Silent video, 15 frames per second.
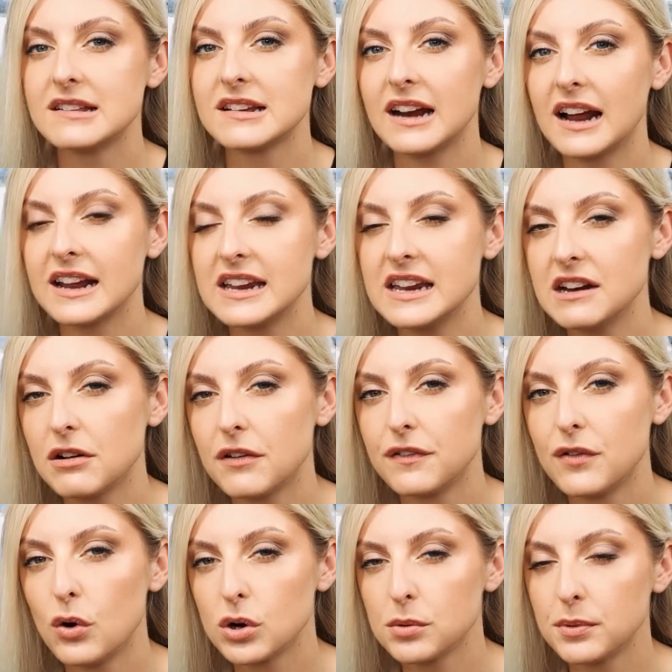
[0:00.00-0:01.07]
Is it IKEA
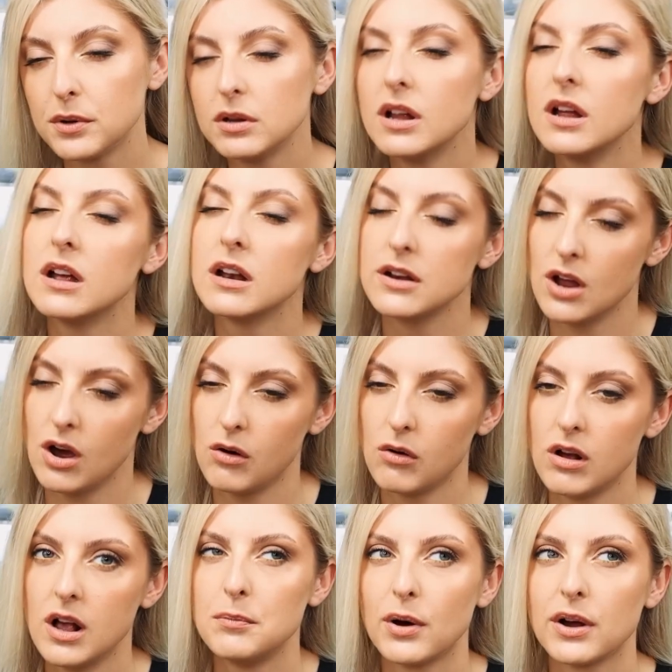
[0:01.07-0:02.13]
affordable? No.
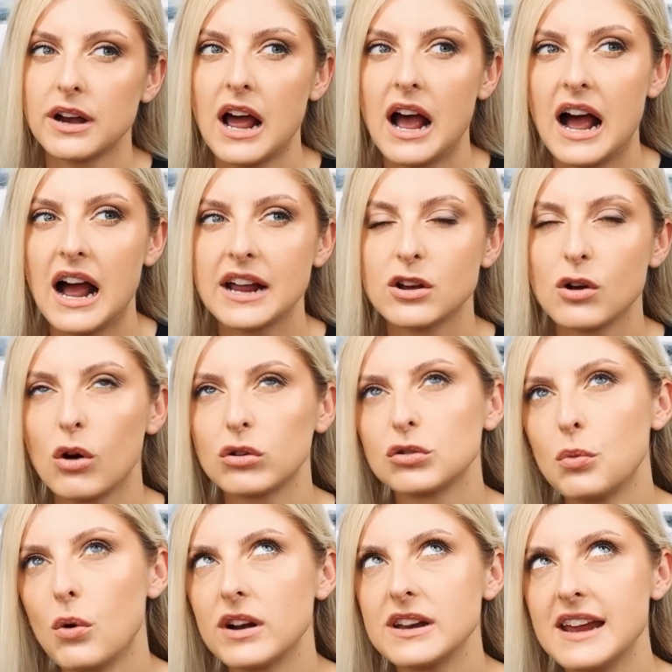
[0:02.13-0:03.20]
But I
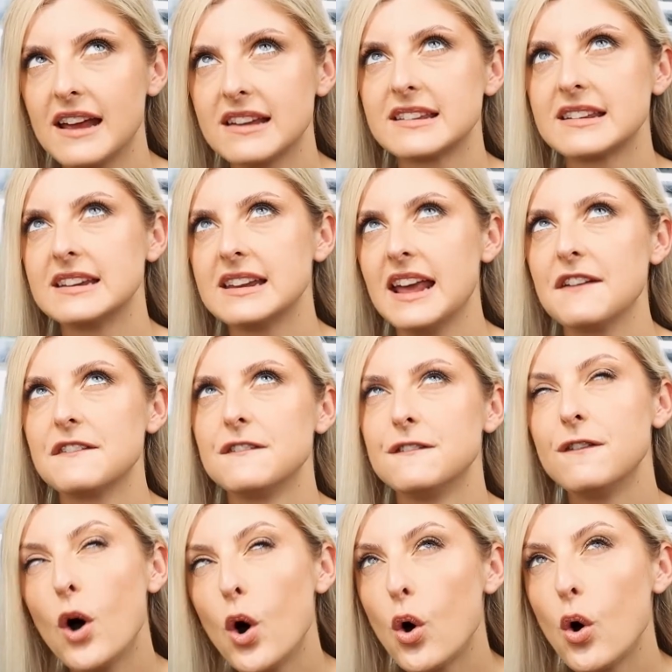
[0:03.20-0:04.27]
got one yesterday
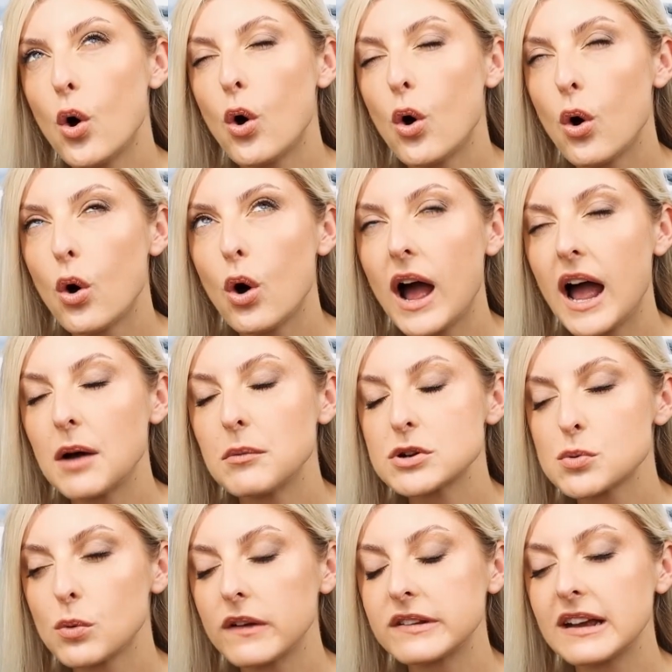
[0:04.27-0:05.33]
for, how
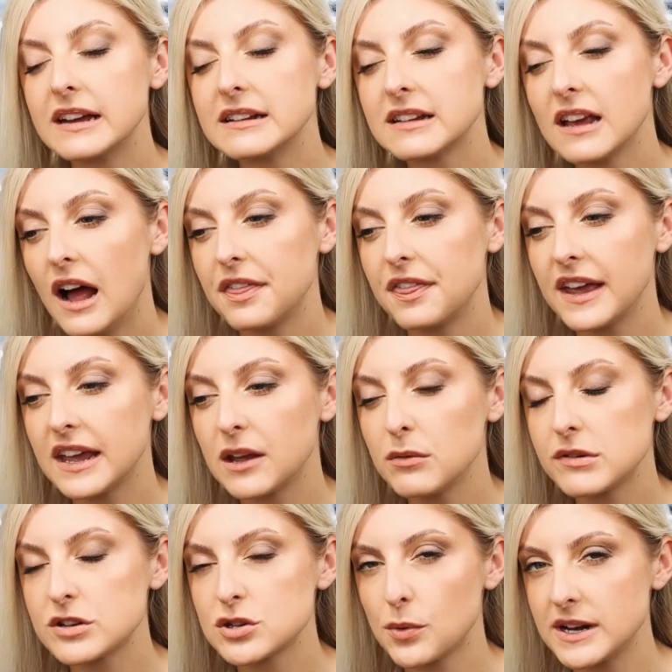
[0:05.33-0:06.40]
much was it? I think it
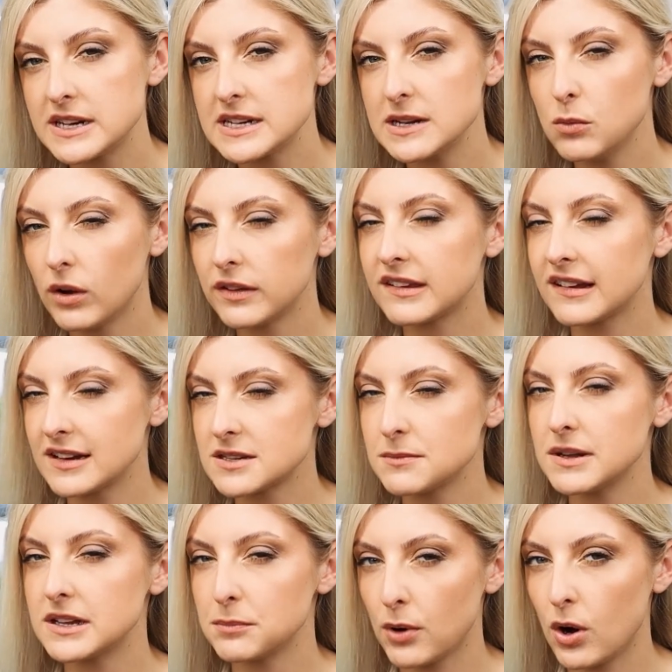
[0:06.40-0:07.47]
was a 21
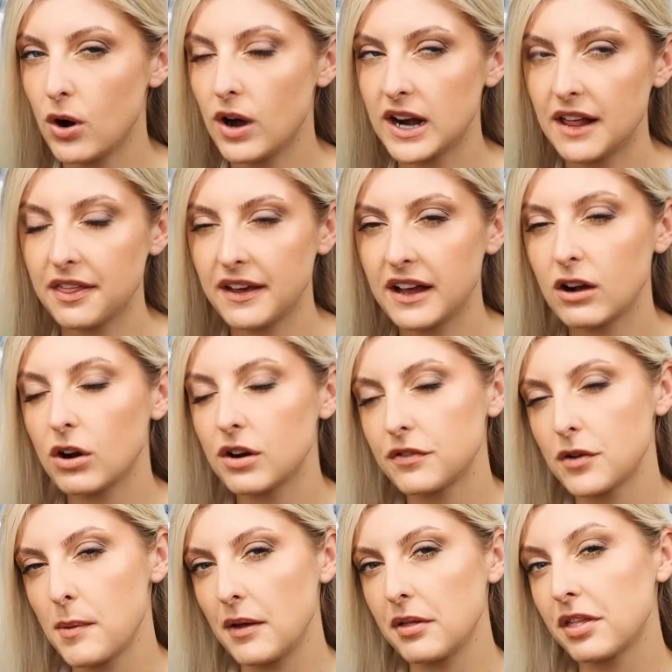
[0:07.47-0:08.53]
centimetre pot and I think I got it
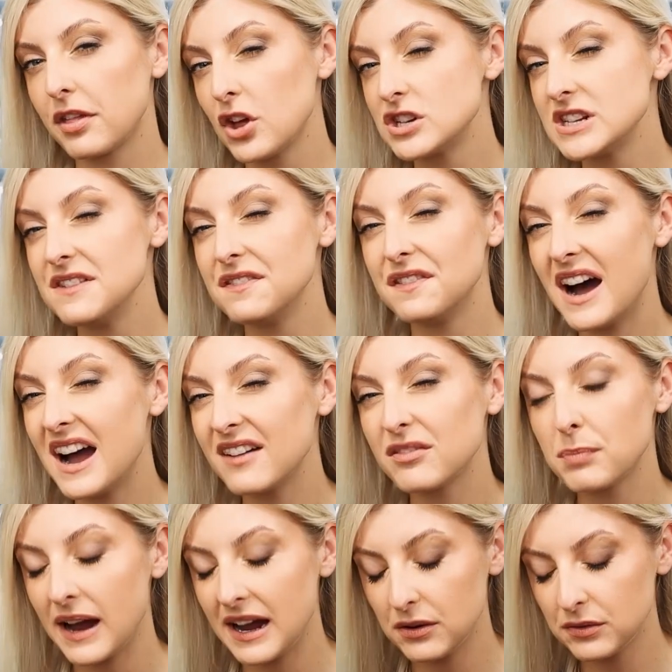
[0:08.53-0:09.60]
for about
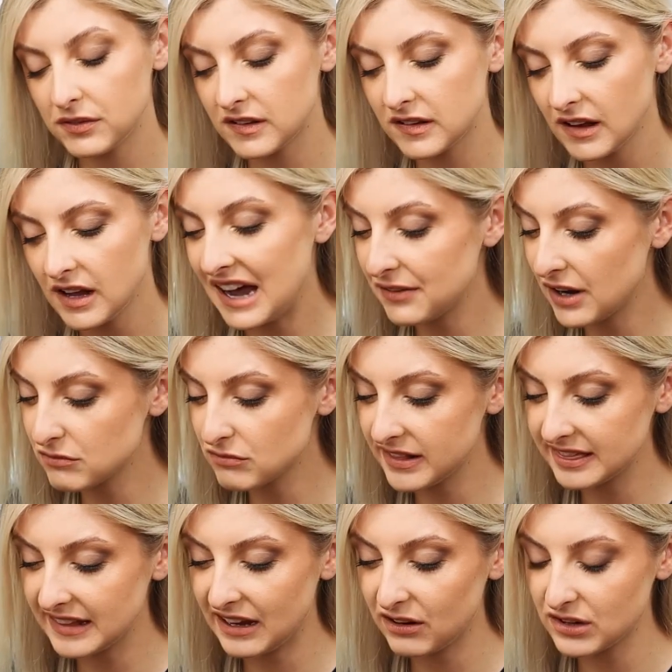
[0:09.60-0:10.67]
£35. Have I
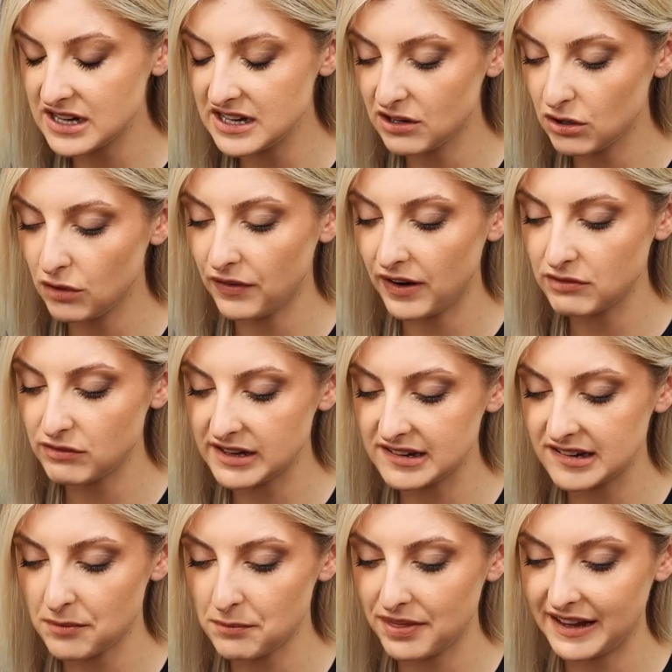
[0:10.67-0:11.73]
written that on here or have I written
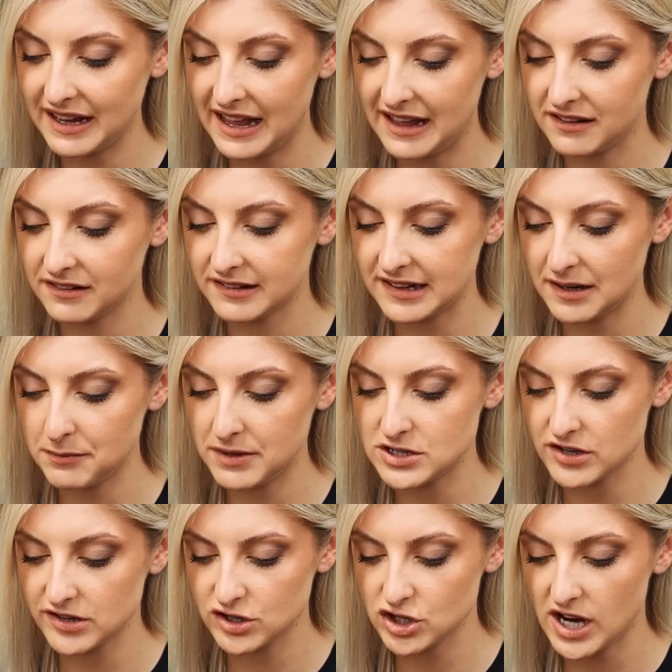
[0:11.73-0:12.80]
something else? Let me
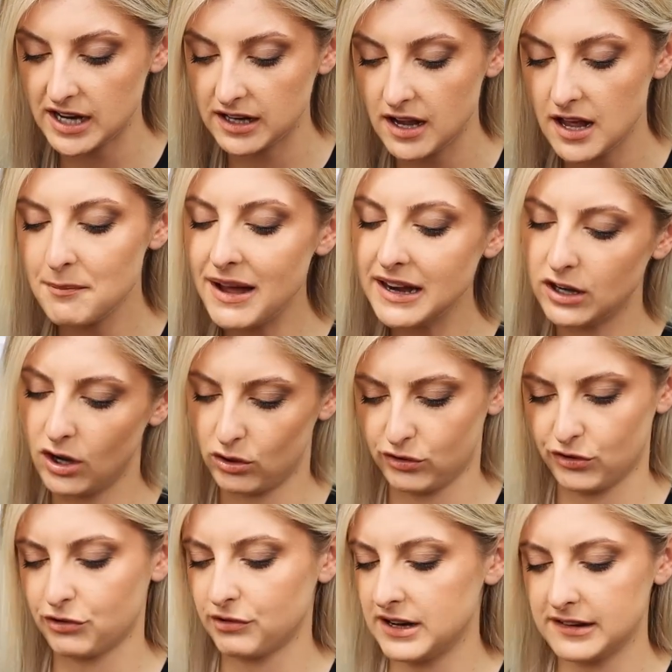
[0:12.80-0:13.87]
just check. My lock
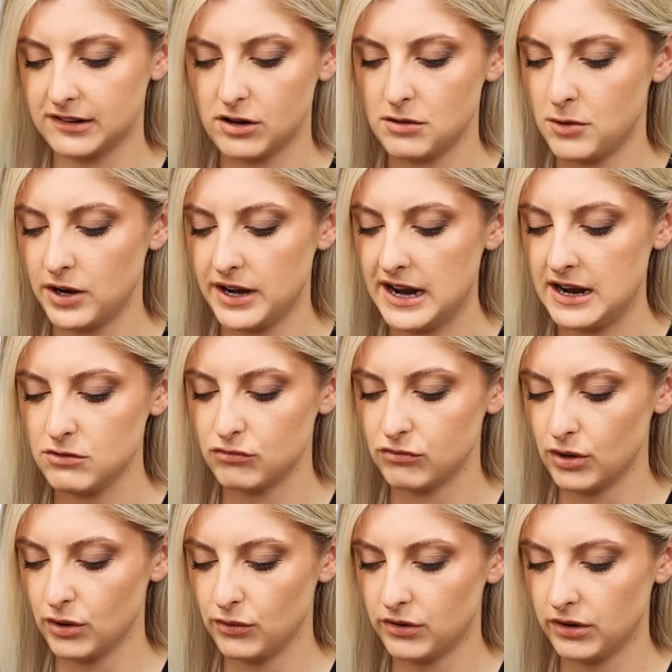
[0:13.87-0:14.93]
screen's come on. How
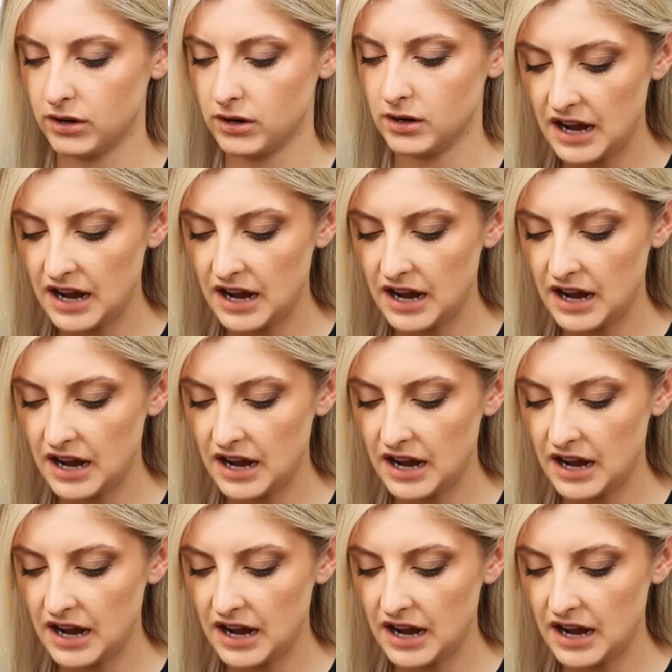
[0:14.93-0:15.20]
rude.